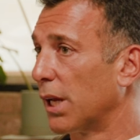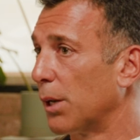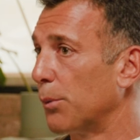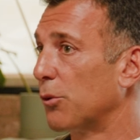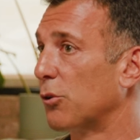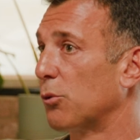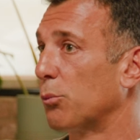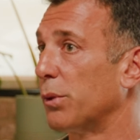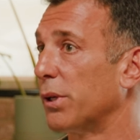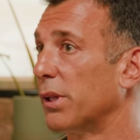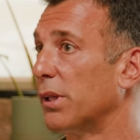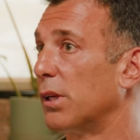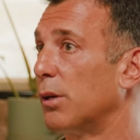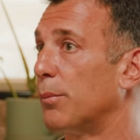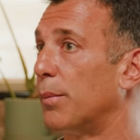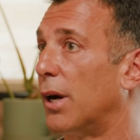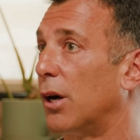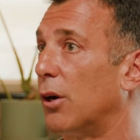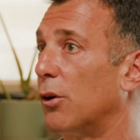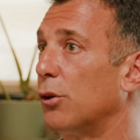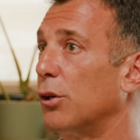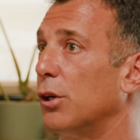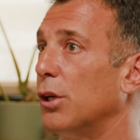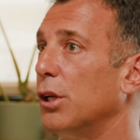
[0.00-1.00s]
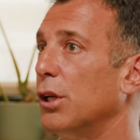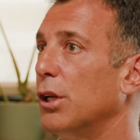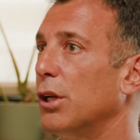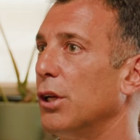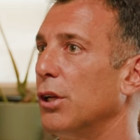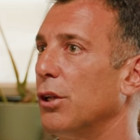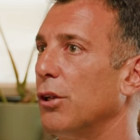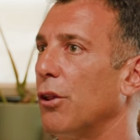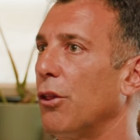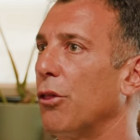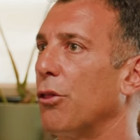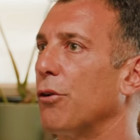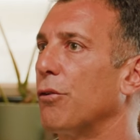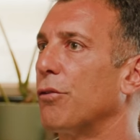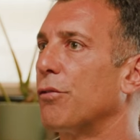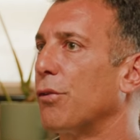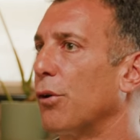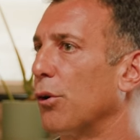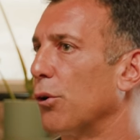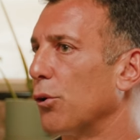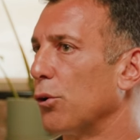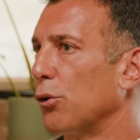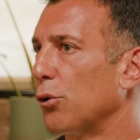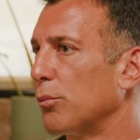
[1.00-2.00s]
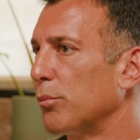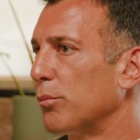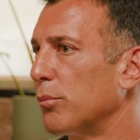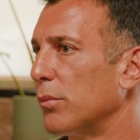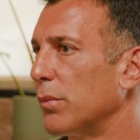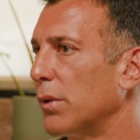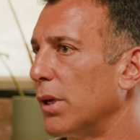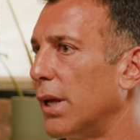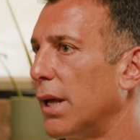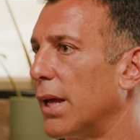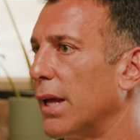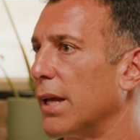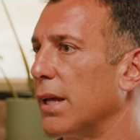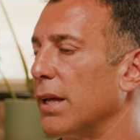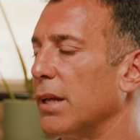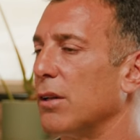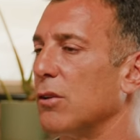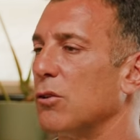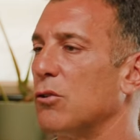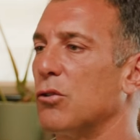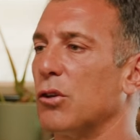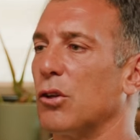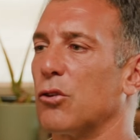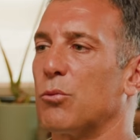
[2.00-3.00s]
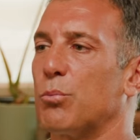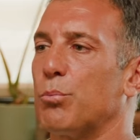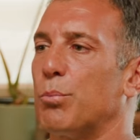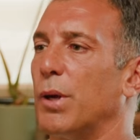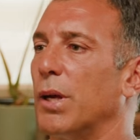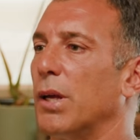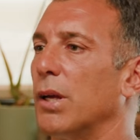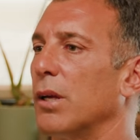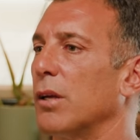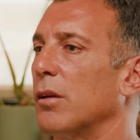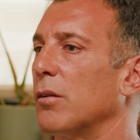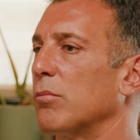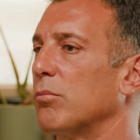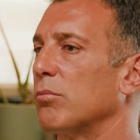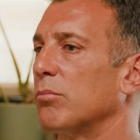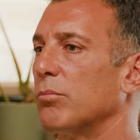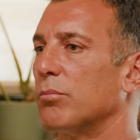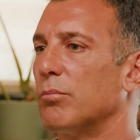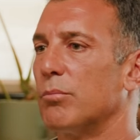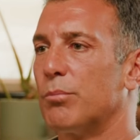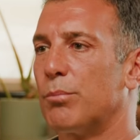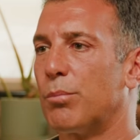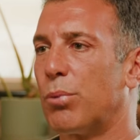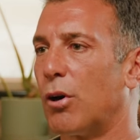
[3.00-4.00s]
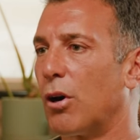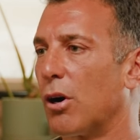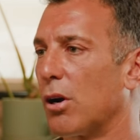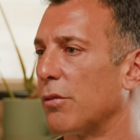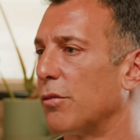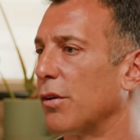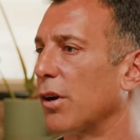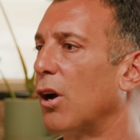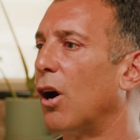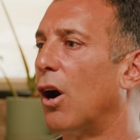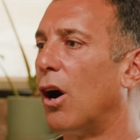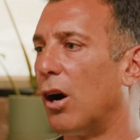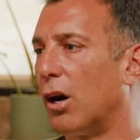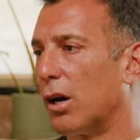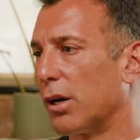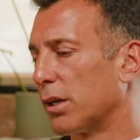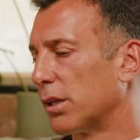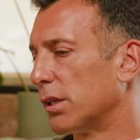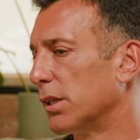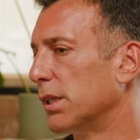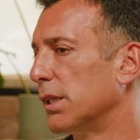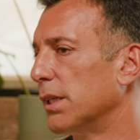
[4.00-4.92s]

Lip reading: It was really about the firm and just being part of a cog.